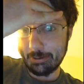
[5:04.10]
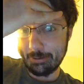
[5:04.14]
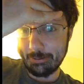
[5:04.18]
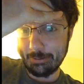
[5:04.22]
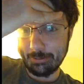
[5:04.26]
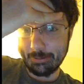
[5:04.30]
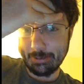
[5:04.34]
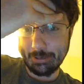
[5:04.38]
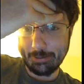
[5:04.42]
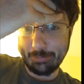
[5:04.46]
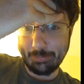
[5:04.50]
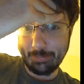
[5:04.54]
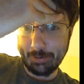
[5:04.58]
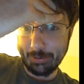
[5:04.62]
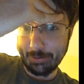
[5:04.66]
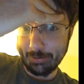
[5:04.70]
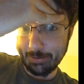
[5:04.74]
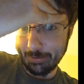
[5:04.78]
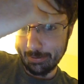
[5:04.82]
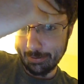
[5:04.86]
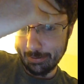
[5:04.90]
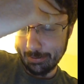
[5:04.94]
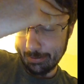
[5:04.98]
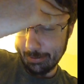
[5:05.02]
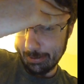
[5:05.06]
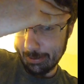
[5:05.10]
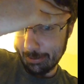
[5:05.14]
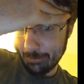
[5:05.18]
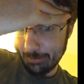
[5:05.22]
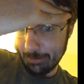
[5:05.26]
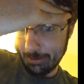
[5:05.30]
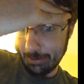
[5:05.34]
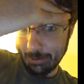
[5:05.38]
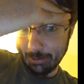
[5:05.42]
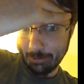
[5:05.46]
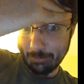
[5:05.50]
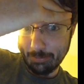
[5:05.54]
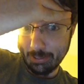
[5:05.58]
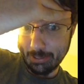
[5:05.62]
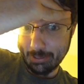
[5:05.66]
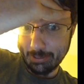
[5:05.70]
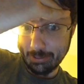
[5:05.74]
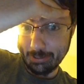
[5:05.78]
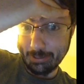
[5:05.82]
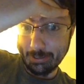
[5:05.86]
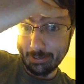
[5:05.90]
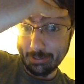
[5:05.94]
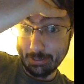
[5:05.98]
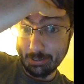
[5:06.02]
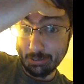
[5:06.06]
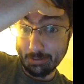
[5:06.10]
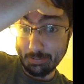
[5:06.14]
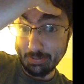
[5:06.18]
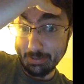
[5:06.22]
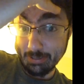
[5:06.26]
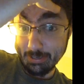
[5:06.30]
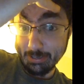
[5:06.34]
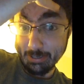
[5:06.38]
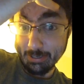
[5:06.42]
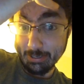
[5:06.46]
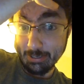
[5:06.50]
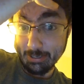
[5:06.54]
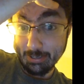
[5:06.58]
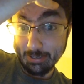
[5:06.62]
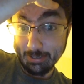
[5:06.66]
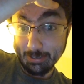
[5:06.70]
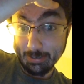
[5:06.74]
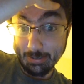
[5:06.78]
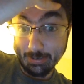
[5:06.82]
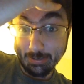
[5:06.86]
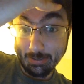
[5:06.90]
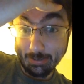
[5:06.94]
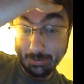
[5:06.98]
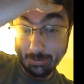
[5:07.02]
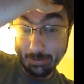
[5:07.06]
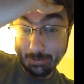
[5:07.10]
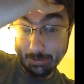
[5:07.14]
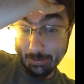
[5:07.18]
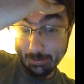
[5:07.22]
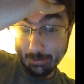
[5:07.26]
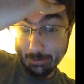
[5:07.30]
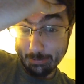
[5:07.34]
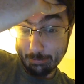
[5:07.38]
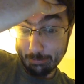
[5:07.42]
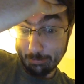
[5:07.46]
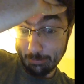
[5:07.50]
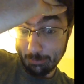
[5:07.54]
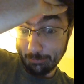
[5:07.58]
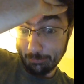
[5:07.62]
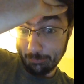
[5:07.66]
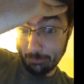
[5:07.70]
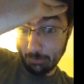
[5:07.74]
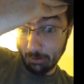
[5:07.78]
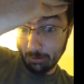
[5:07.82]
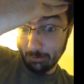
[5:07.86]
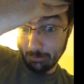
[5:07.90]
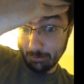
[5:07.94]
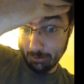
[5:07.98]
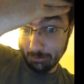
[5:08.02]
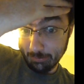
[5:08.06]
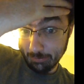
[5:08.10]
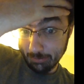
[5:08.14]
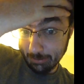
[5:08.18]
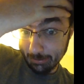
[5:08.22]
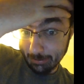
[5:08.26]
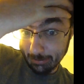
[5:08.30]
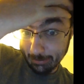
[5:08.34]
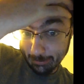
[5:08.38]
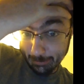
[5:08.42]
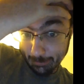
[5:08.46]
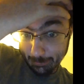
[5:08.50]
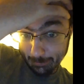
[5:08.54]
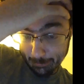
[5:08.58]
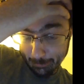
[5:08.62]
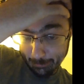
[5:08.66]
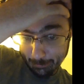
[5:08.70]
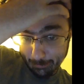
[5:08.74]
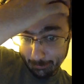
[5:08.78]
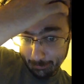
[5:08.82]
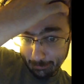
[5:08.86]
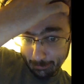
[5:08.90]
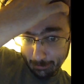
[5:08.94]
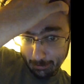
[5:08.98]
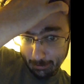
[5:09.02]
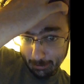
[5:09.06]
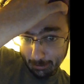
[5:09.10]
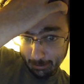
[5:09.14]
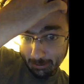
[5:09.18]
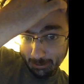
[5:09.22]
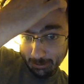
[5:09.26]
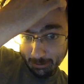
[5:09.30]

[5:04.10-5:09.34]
quite a mess here that we got to be cleaning up. Well, figuratively and literally.